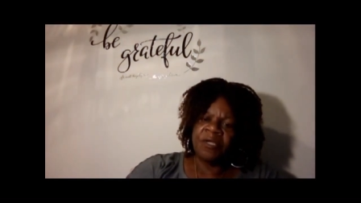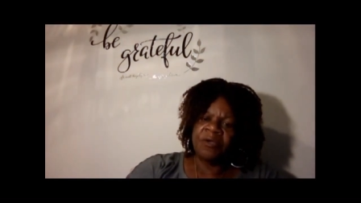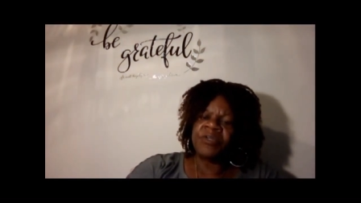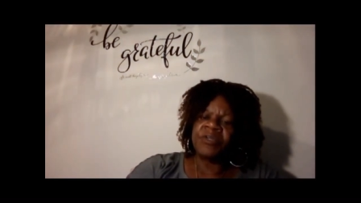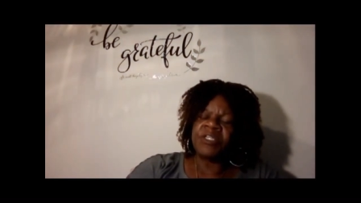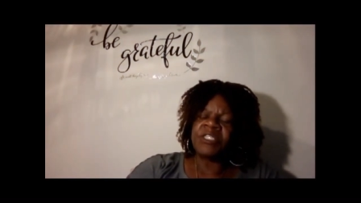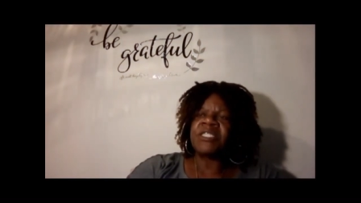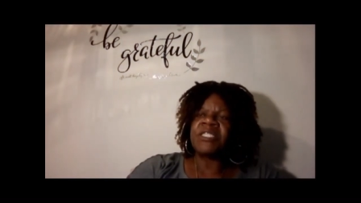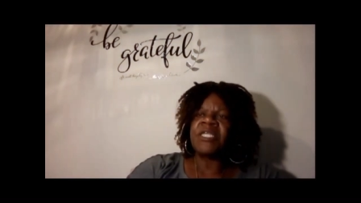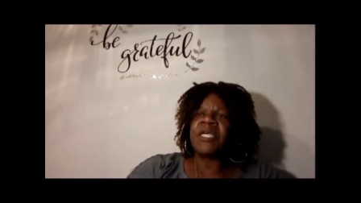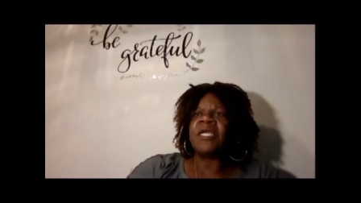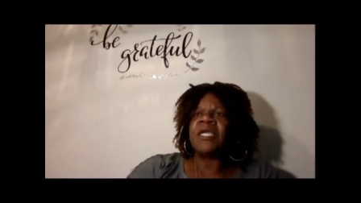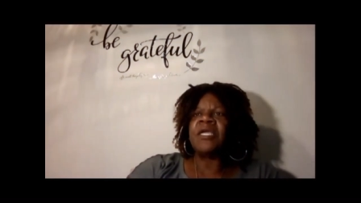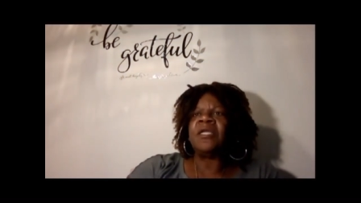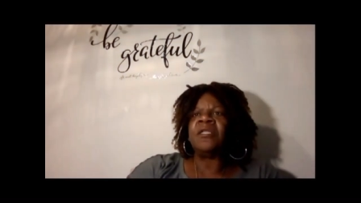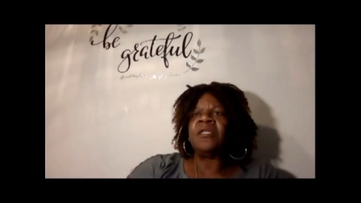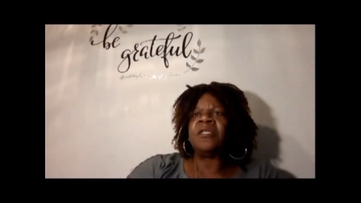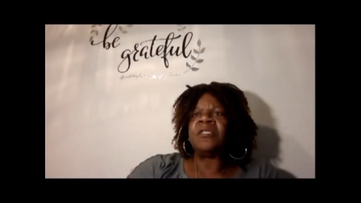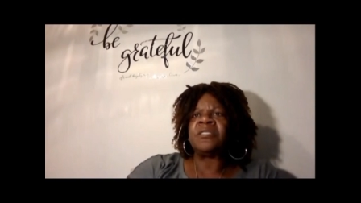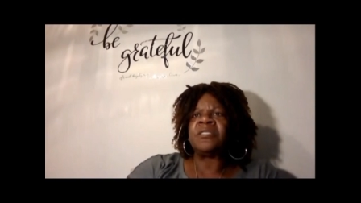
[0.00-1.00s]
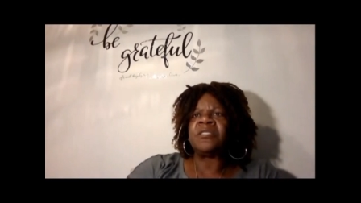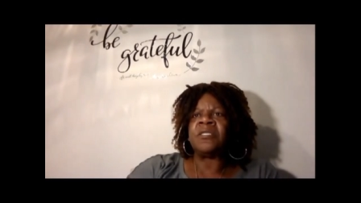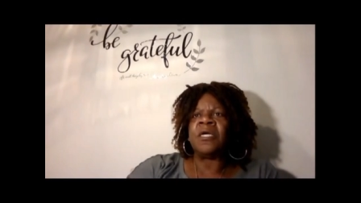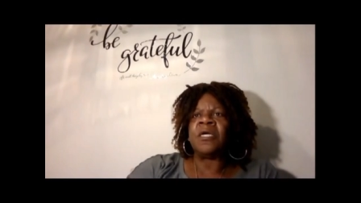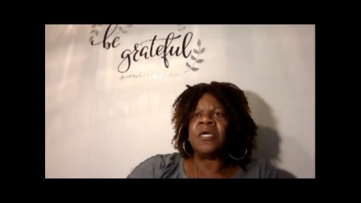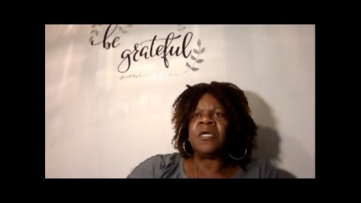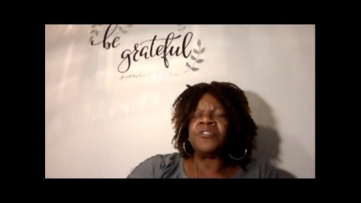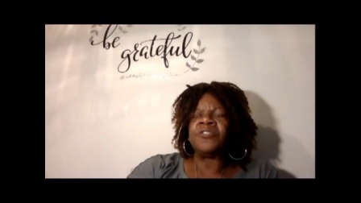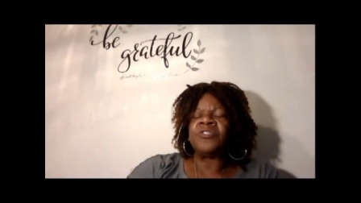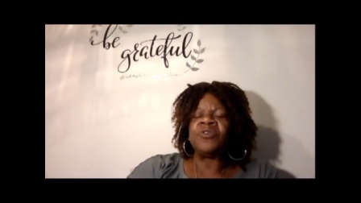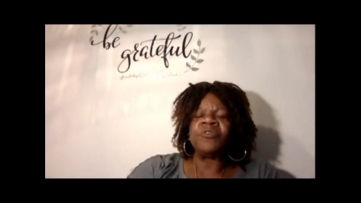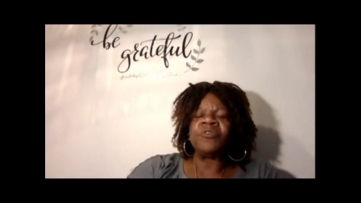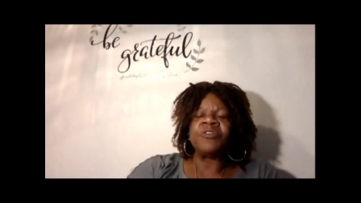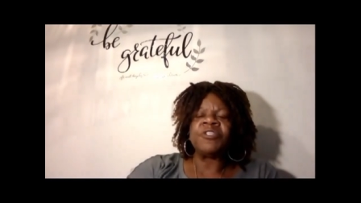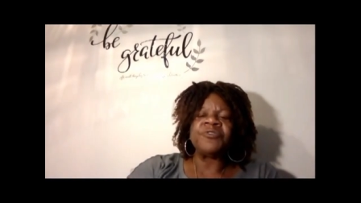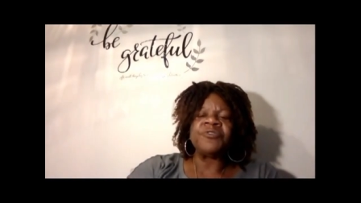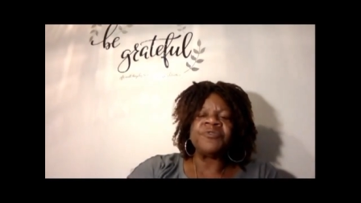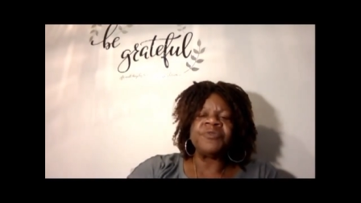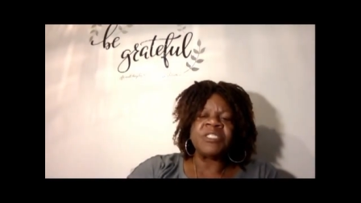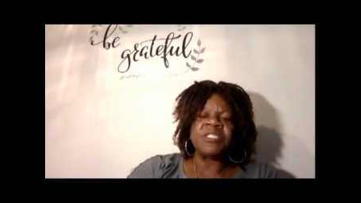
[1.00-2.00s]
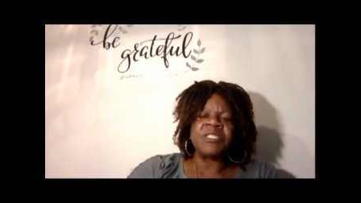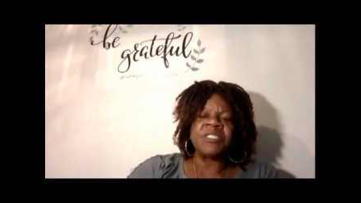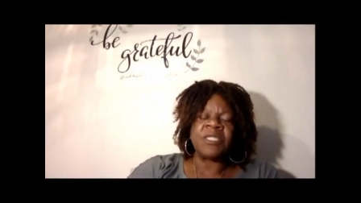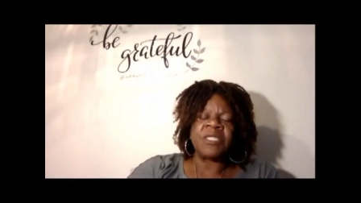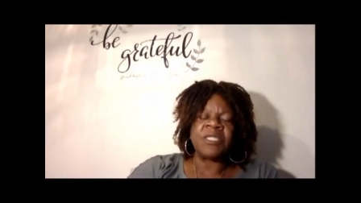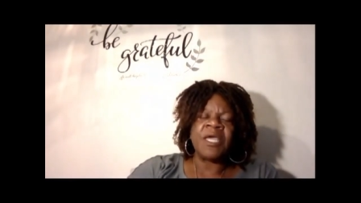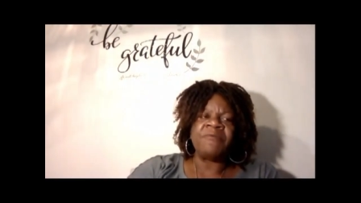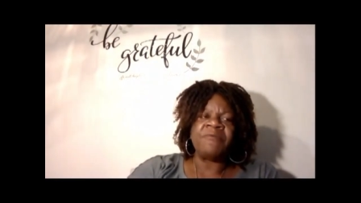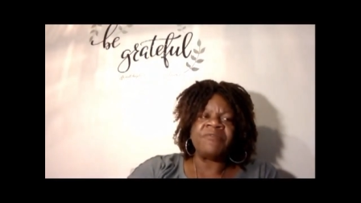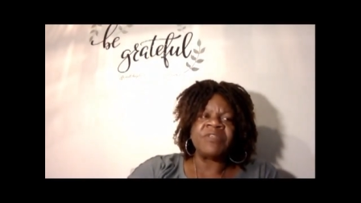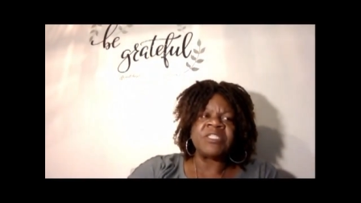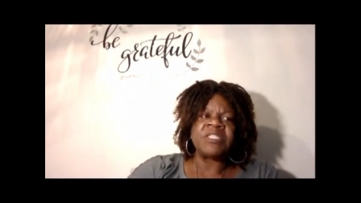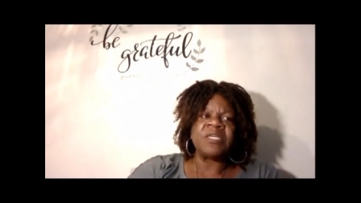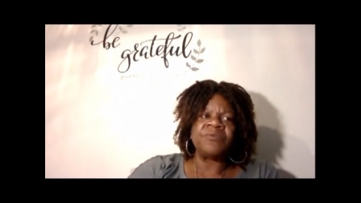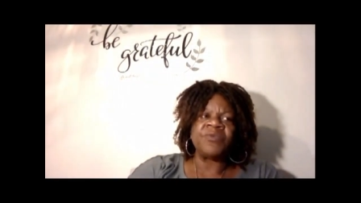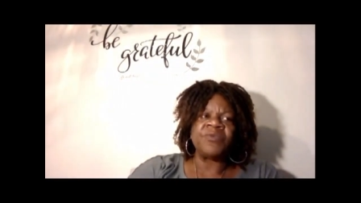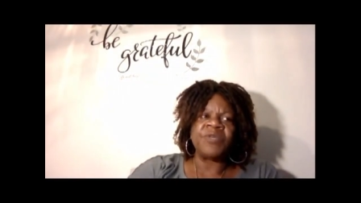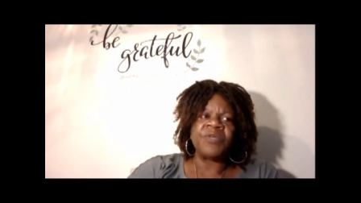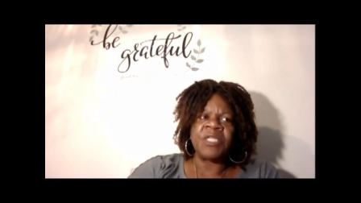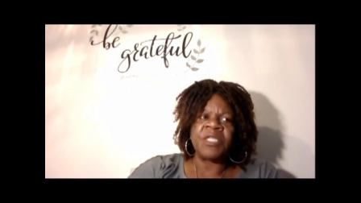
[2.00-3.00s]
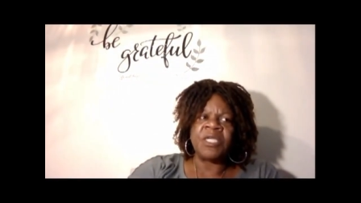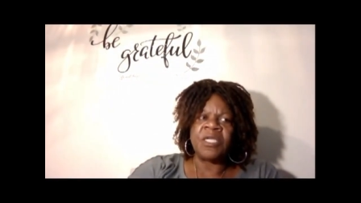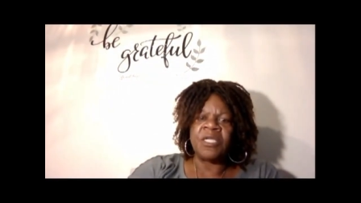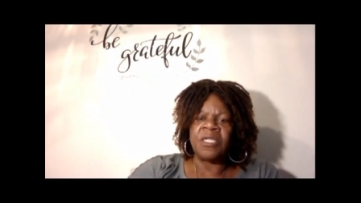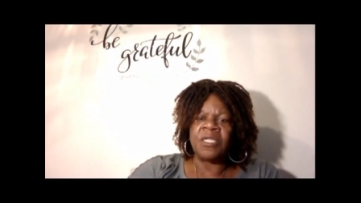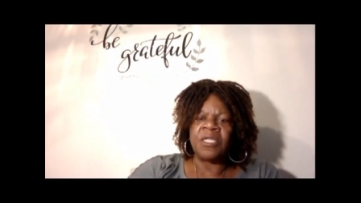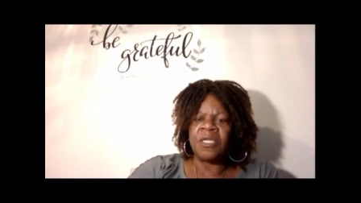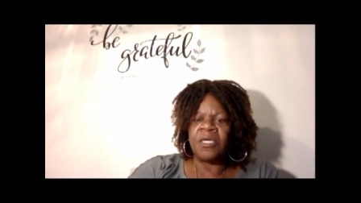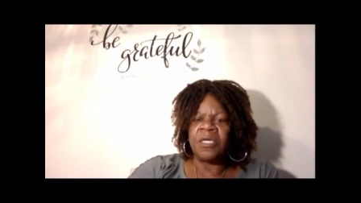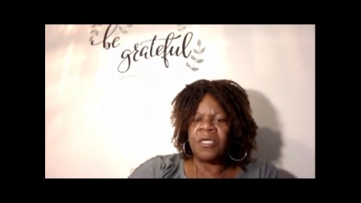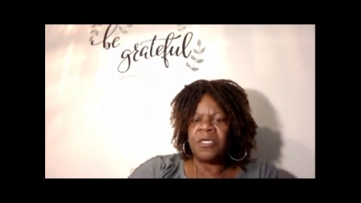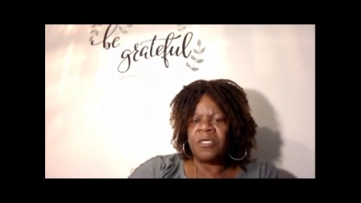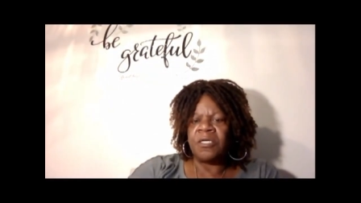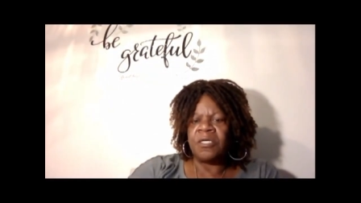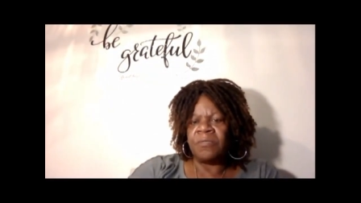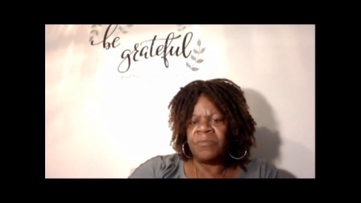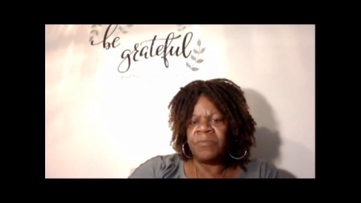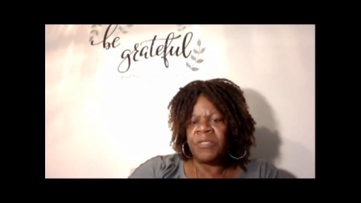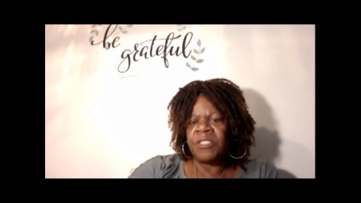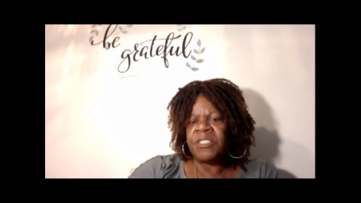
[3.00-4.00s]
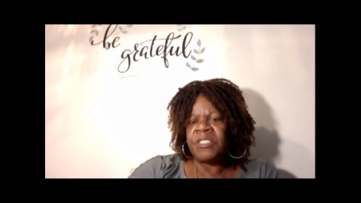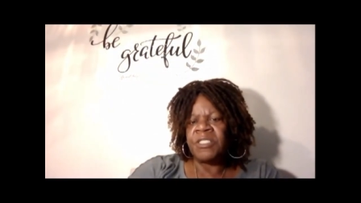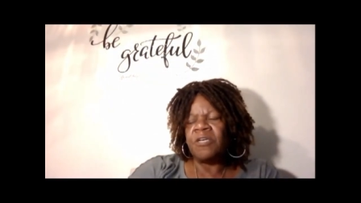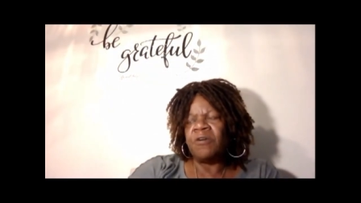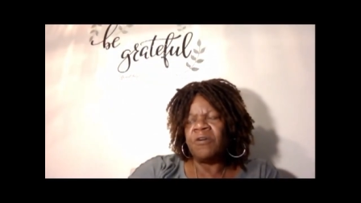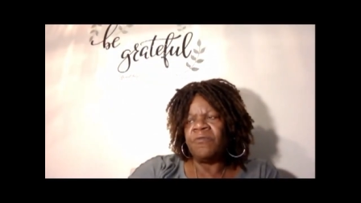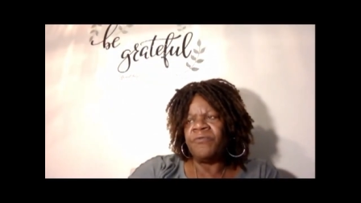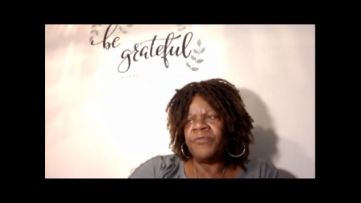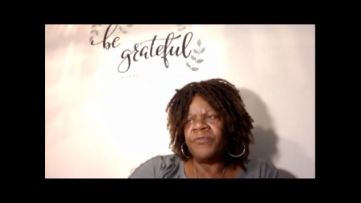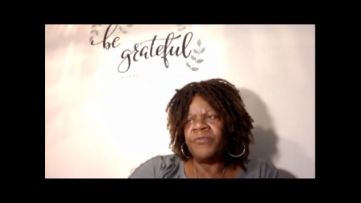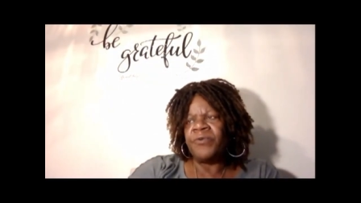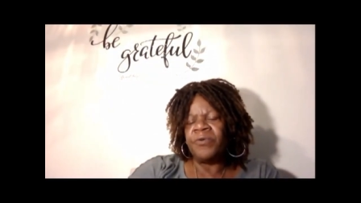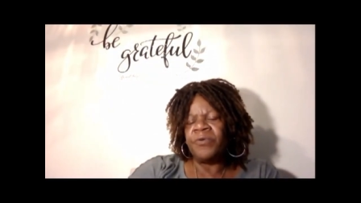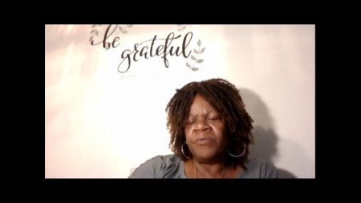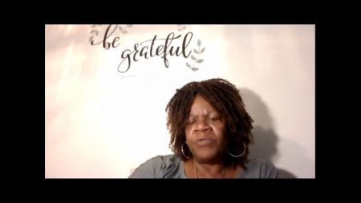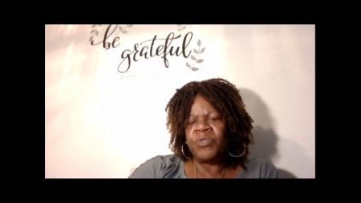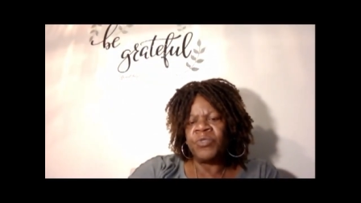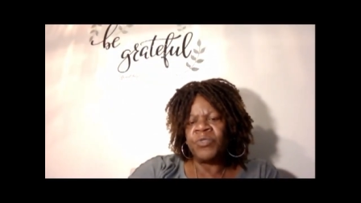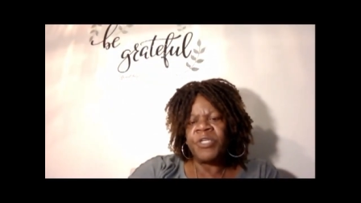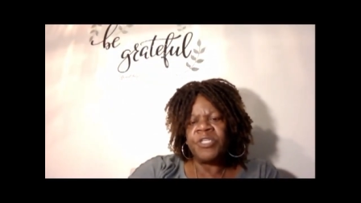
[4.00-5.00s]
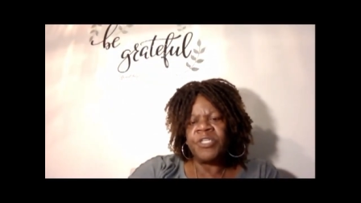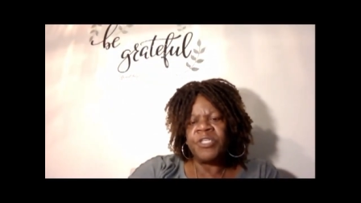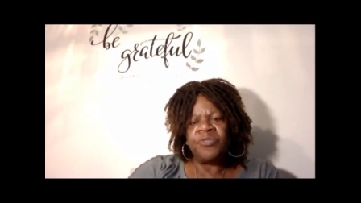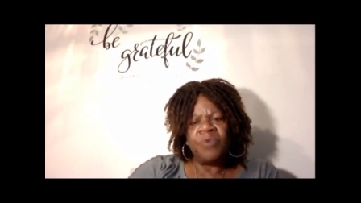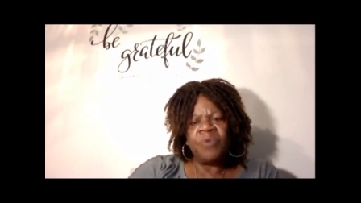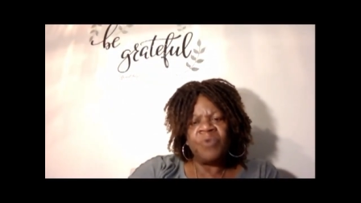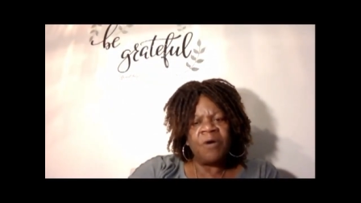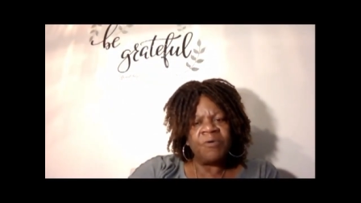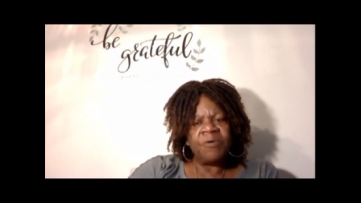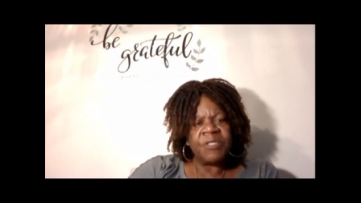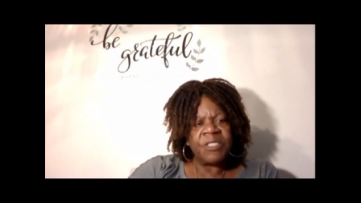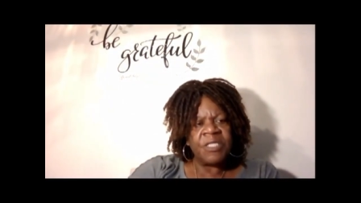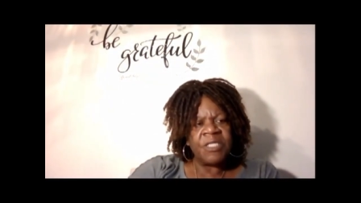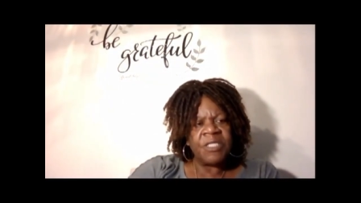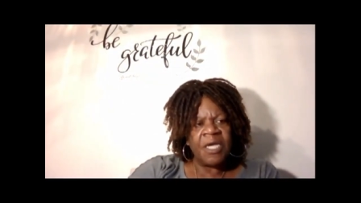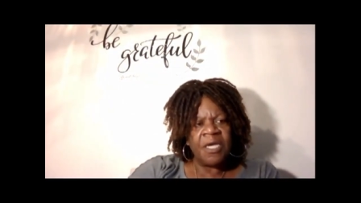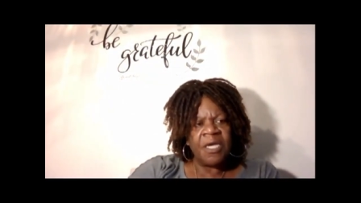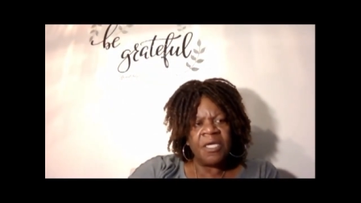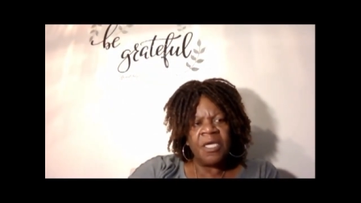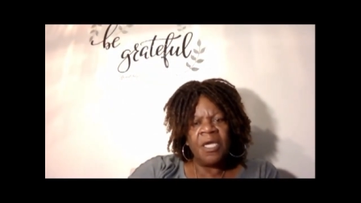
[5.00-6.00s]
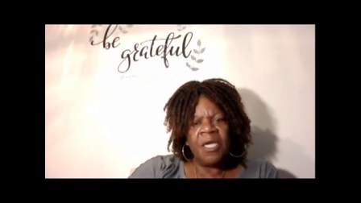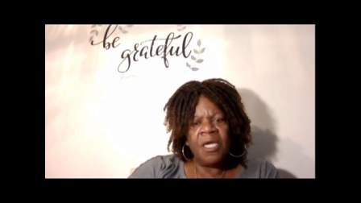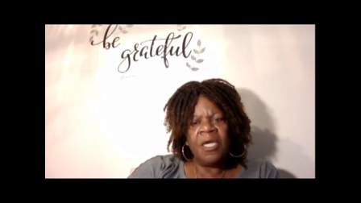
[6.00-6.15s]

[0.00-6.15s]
which say uh, torture is having someone in um, a cell for twenty-two hours a day.